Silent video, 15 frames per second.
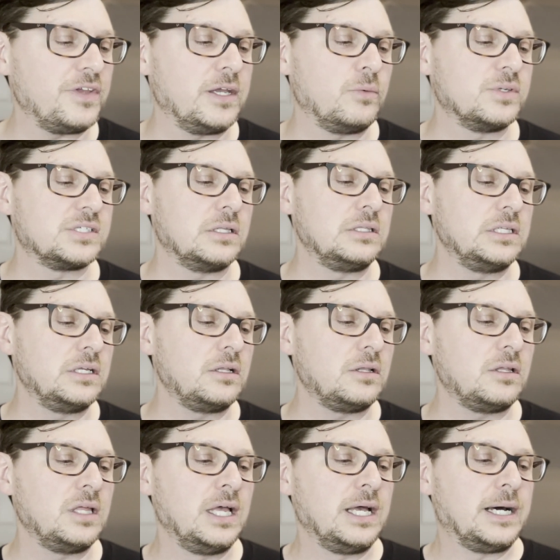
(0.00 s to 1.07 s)
It was a
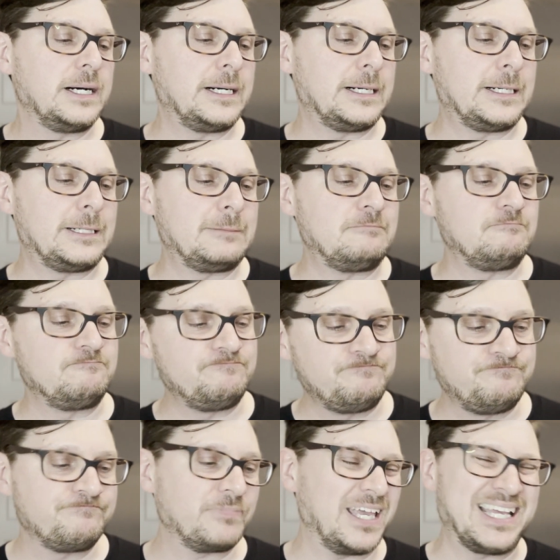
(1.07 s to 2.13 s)
little um,
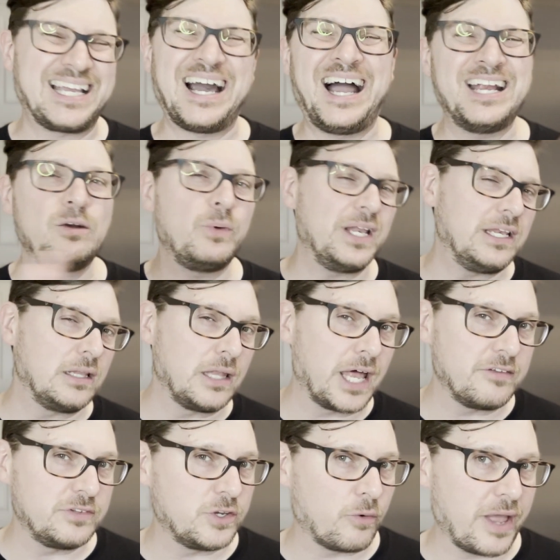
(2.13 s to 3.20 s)
it kind of went in a
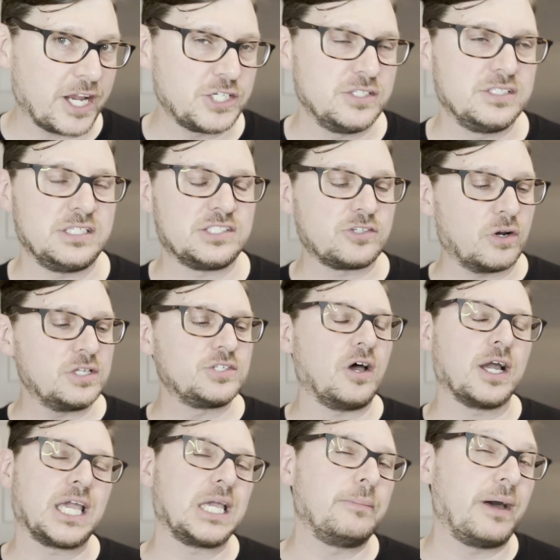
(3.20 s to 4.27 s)
lot of directions. It started
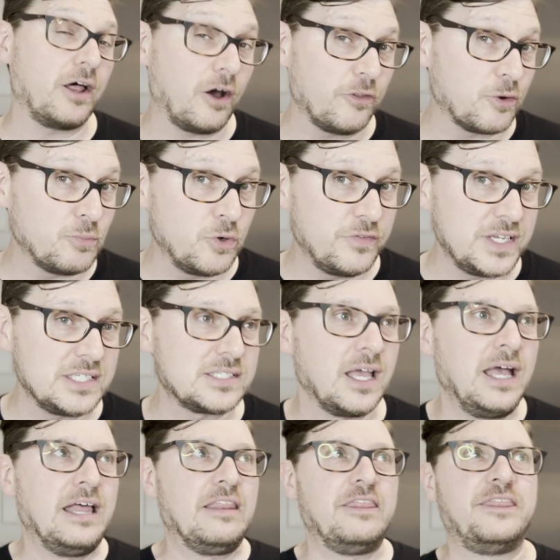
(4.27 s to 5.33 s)
talking about other movies
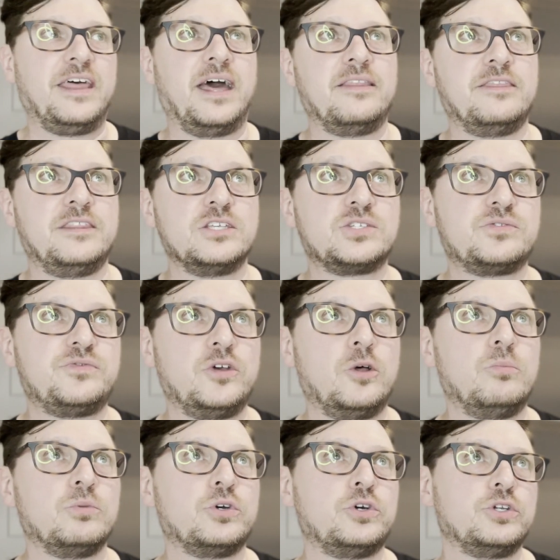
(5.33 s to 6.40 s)
that this
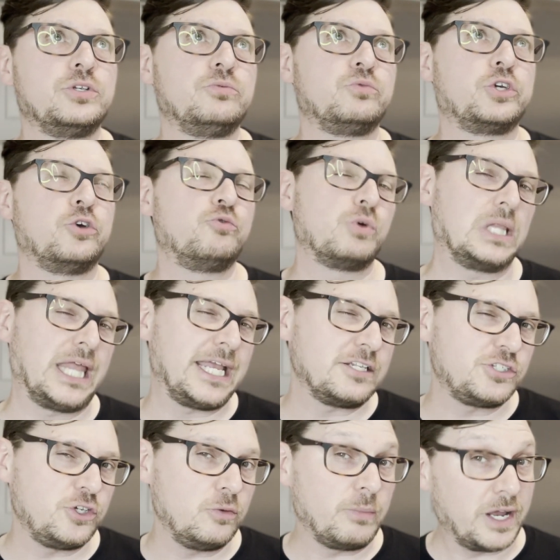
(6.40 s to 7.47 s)
film could could
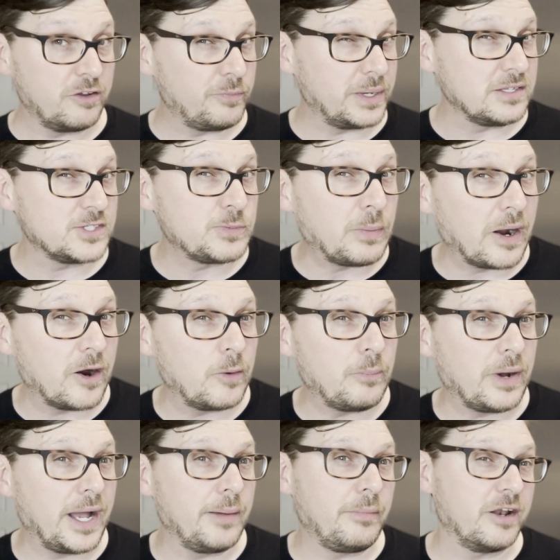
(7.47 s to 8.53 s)
relate to, might have been inspired
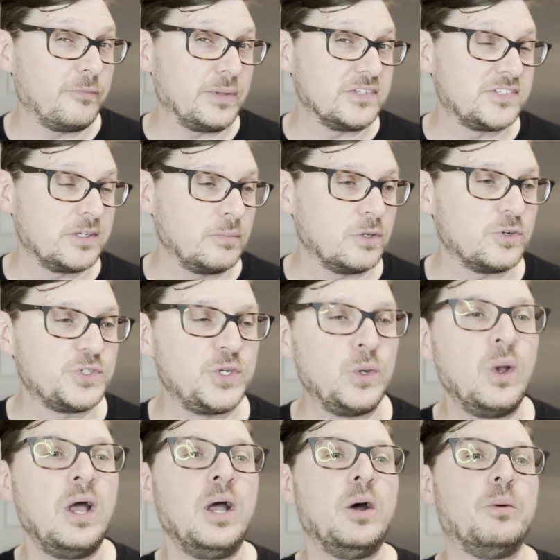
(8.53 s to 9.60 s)
by, might have been similar
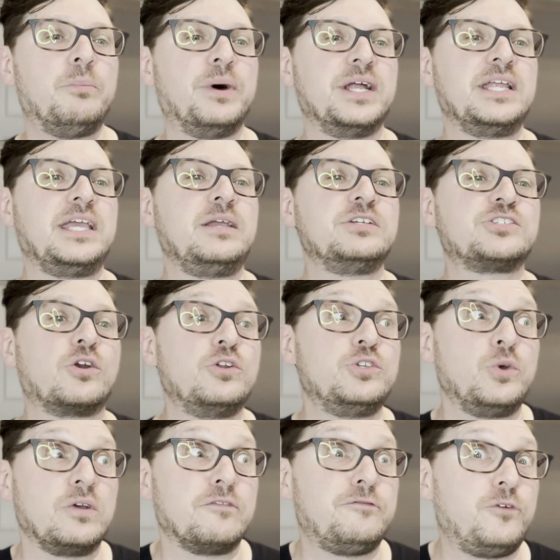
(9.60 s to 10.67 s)
to, but he started
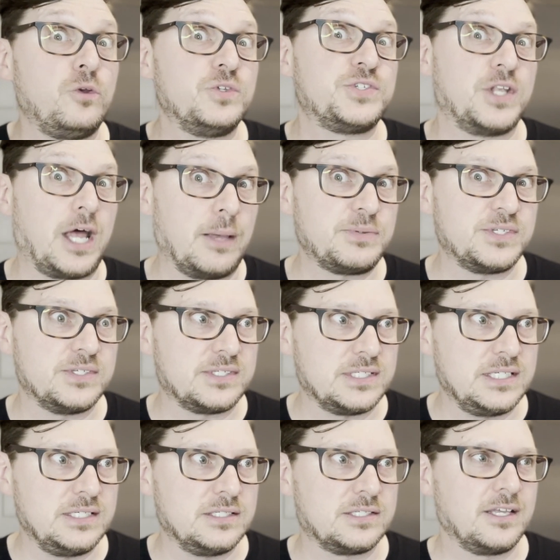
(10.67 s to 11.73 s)
doing full
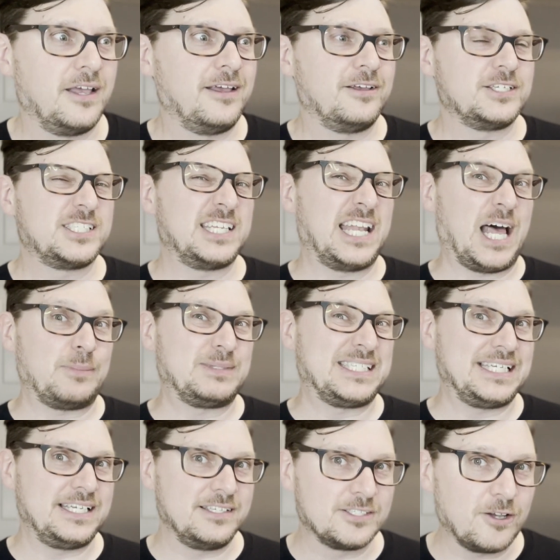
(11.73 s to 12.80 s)
synopses
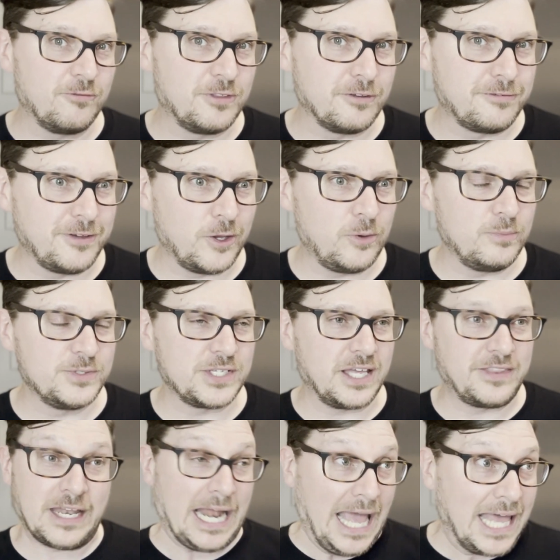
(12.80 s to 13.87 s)
synopses of the films
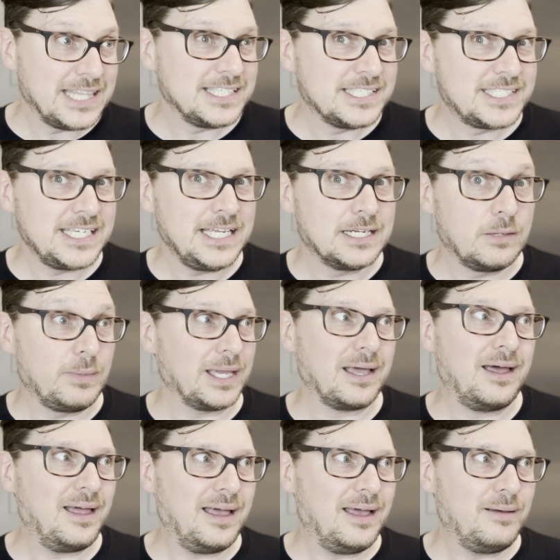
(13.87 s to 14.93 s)
that I hadn't seen. And I'm like, I,
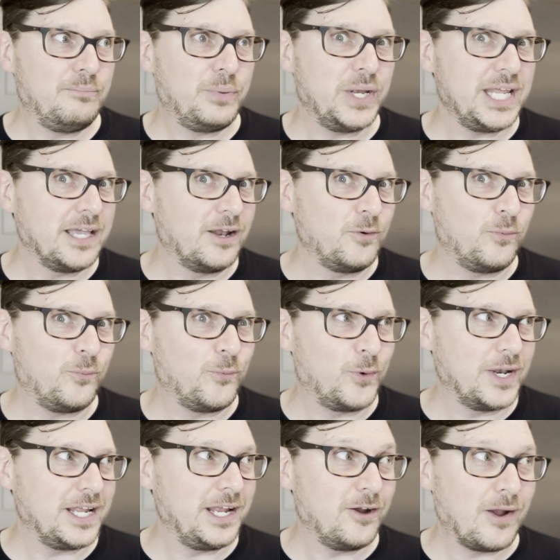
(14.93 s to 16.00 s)
uh, I, uh, buddy, I don't
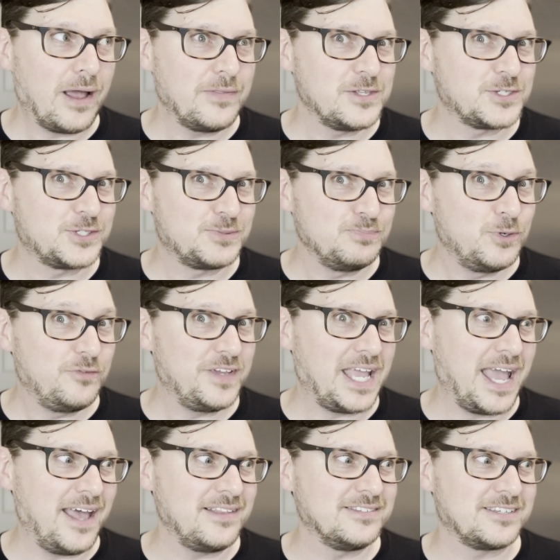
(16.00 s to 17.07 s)
want to hear how this
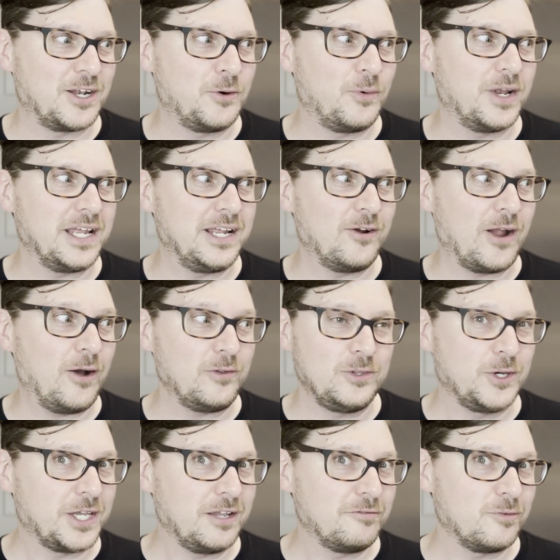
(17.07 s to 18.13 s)
movie ends. I don't want to hear how
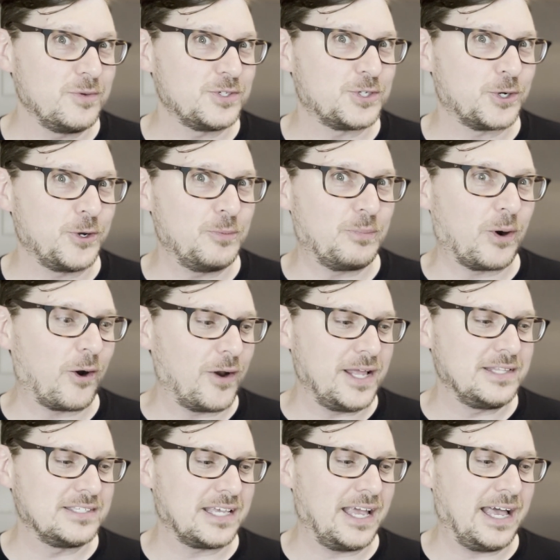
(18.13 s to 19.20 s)
Looking for Mr. Goodbar
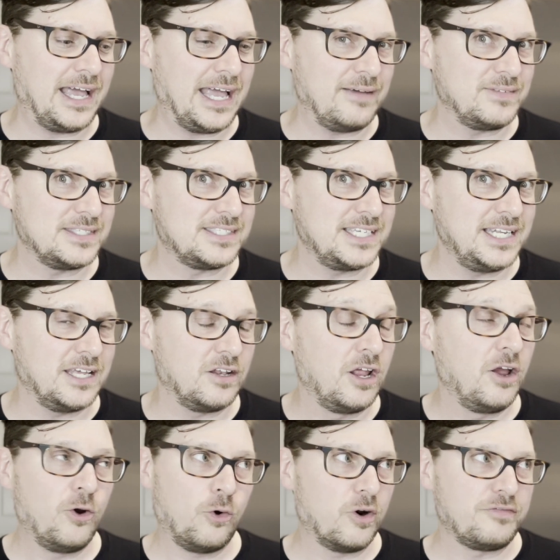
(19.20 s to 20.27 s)
ends. I, I, haven't seen it,
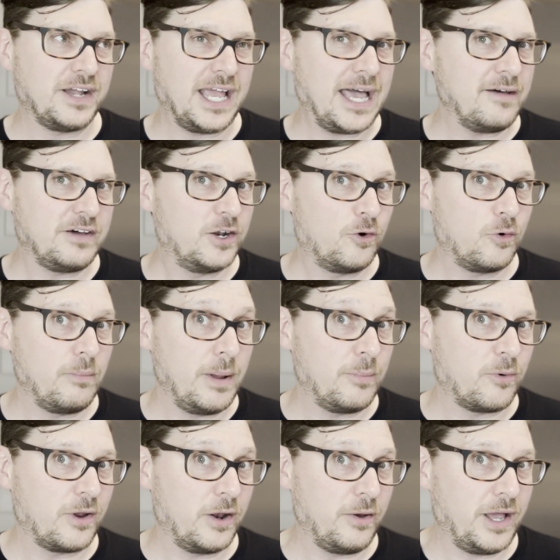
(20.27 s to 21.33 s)
or if I have, I don't
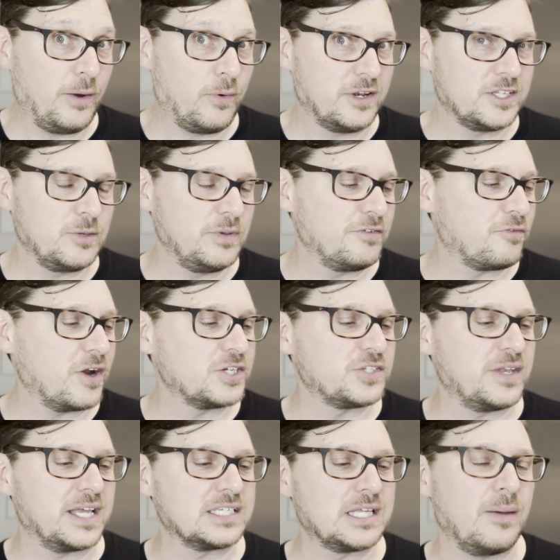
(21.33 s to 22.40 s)
remember it. I, want it to be fresh
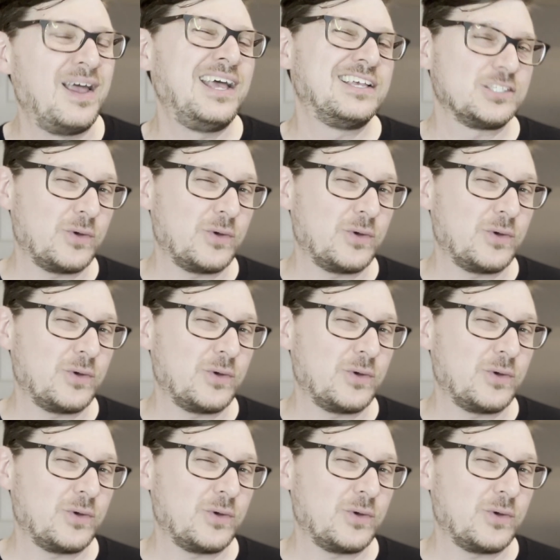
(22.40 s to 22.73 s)
the next time.